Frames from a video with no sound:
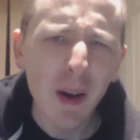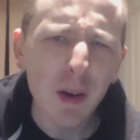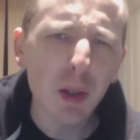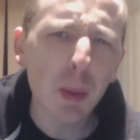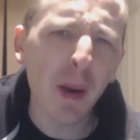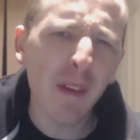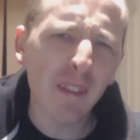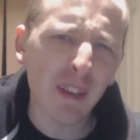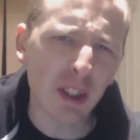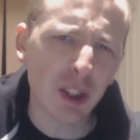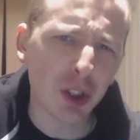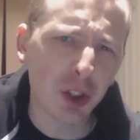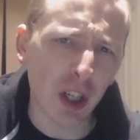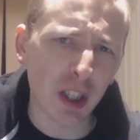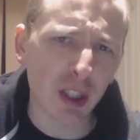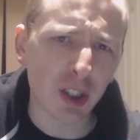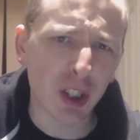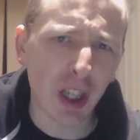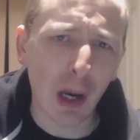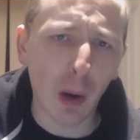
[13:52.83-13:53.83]
It was a bit of a
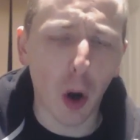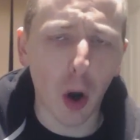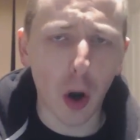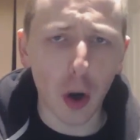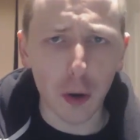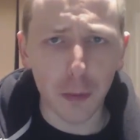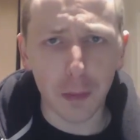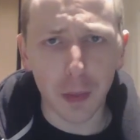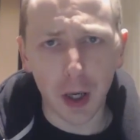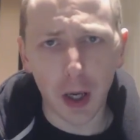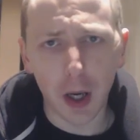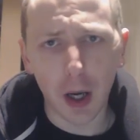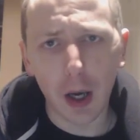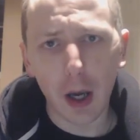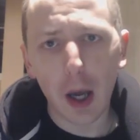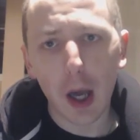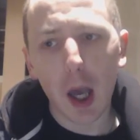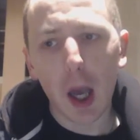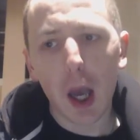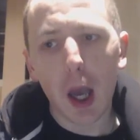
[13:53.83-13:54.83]
stretched out
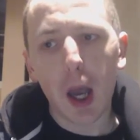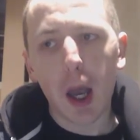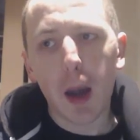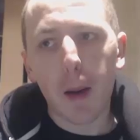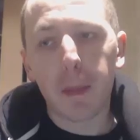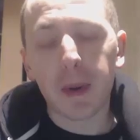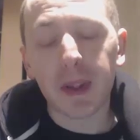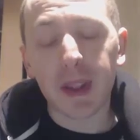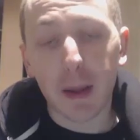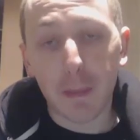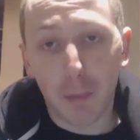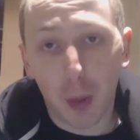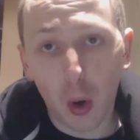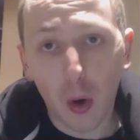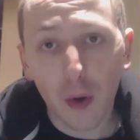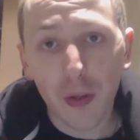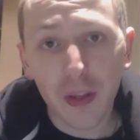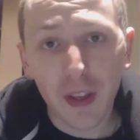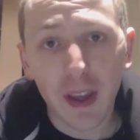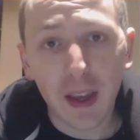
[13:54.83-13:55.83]
opener. But the
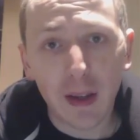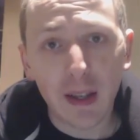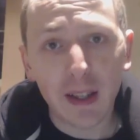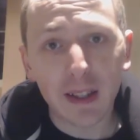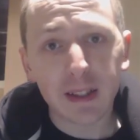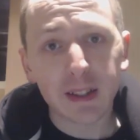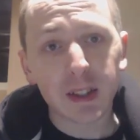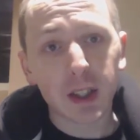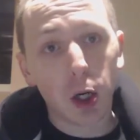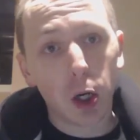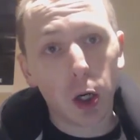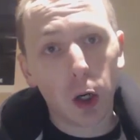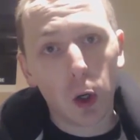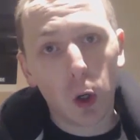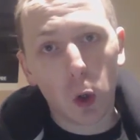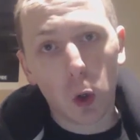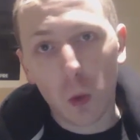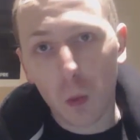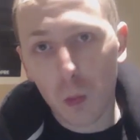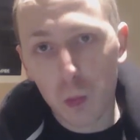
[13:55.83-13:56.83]
important thing is
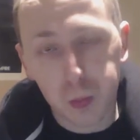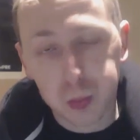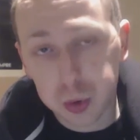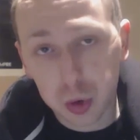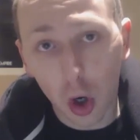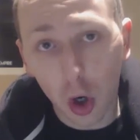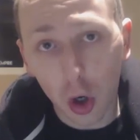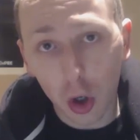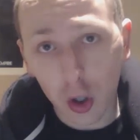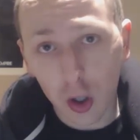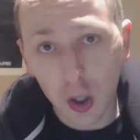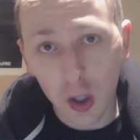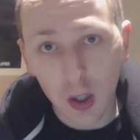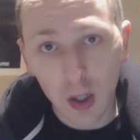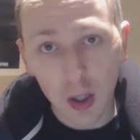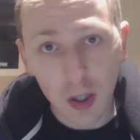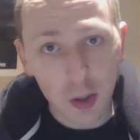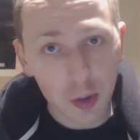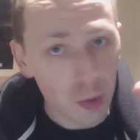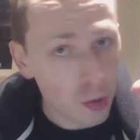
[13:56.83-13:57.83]
Brock
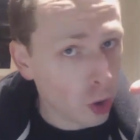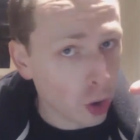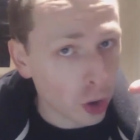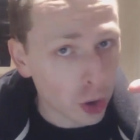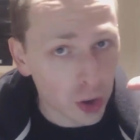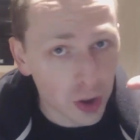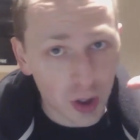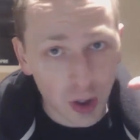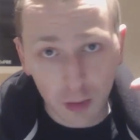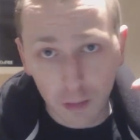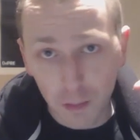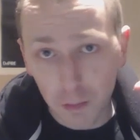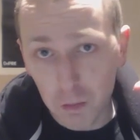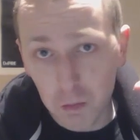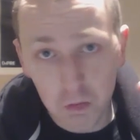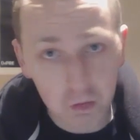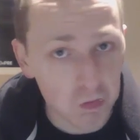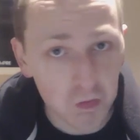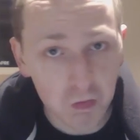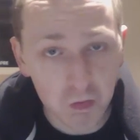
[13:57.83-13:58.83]
looked
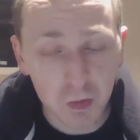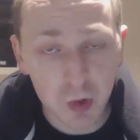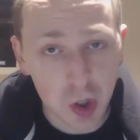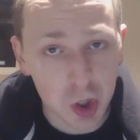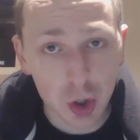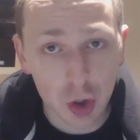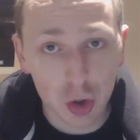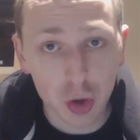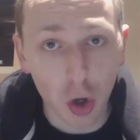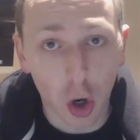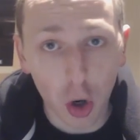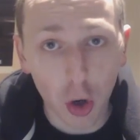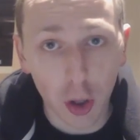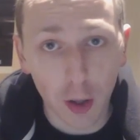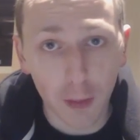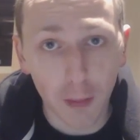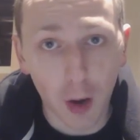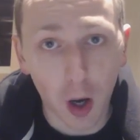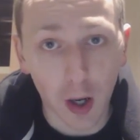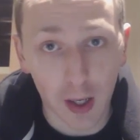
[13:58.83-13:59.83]

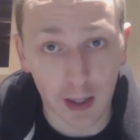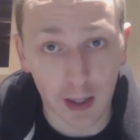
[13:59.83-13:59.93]
strong on